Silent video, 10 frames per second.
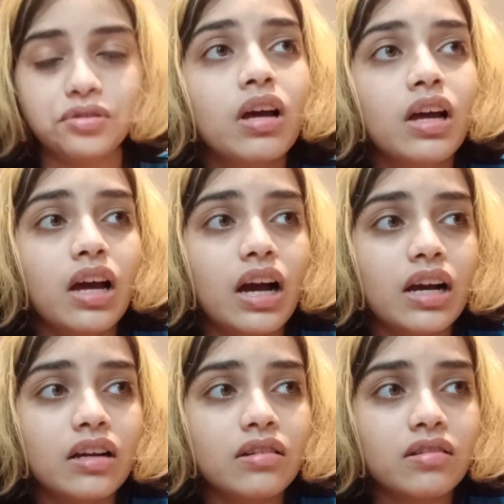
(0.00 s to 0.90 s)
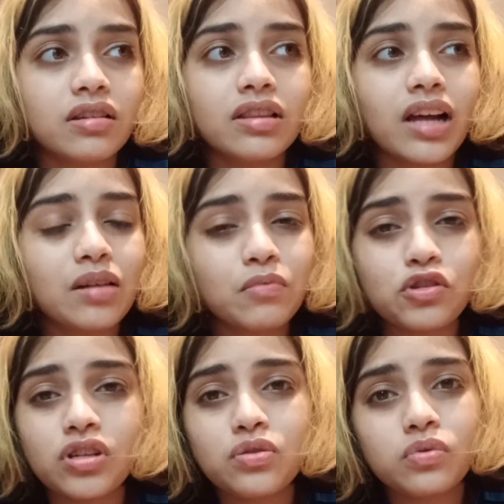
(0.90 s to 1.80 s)
loop. And in that
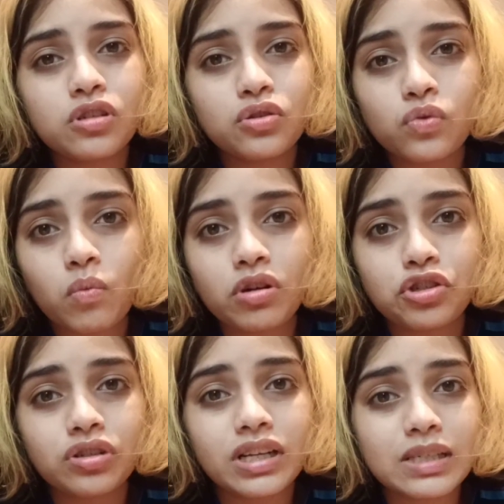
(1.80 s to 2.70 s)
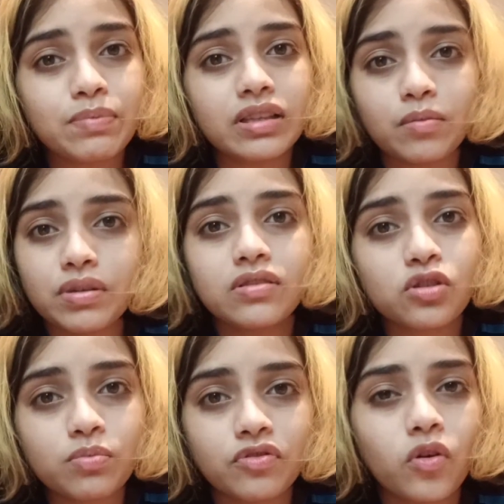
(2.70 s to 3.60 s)
much, there's only so much you can expect the
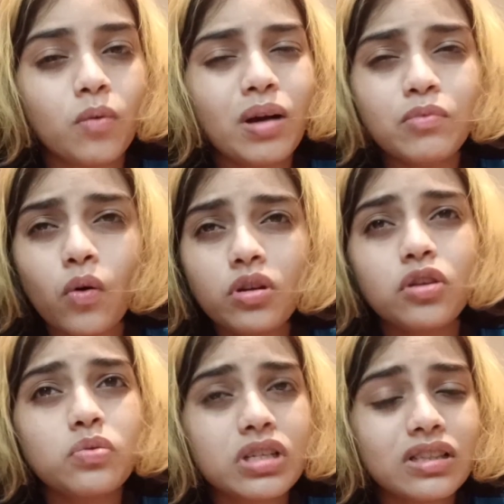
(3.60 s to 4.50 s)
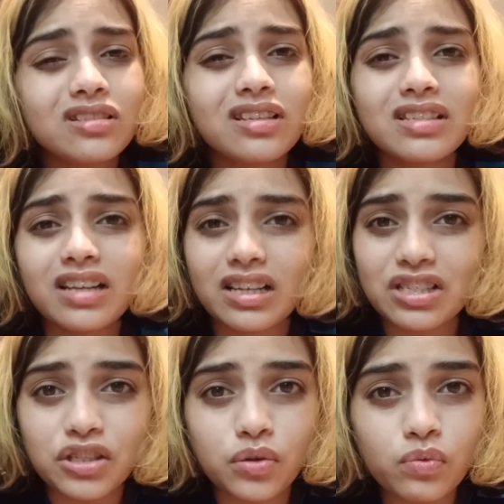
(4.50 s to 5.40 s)
players to perform. I'm not using this as an
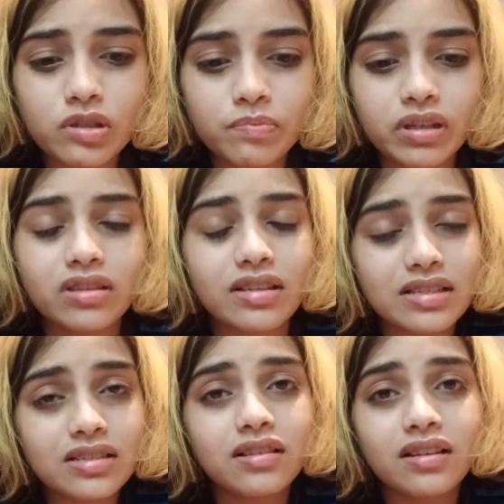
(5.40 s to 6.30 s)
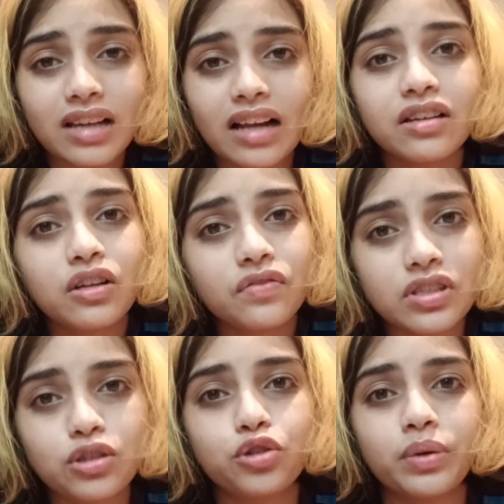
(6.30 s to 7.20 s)
excuse, but this is the reality of the
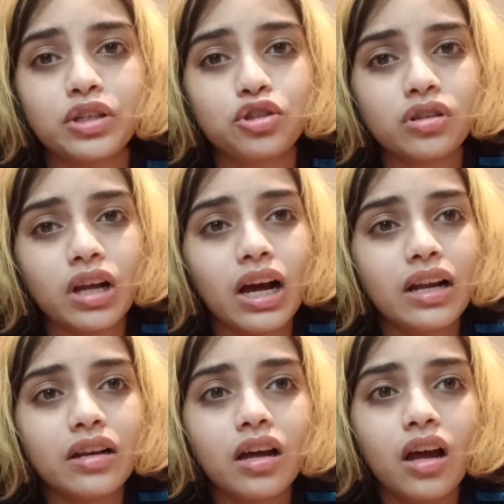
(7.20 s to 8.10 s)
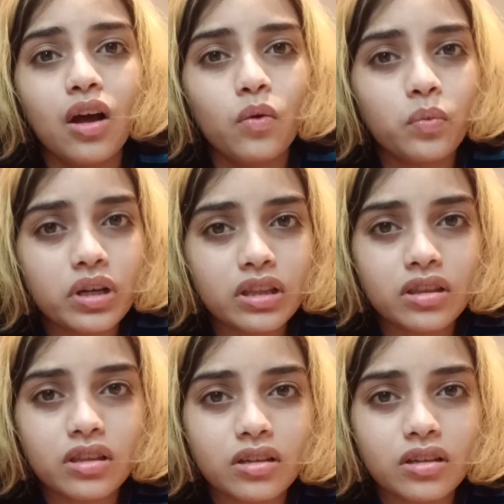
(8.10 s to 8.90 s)
situation. And with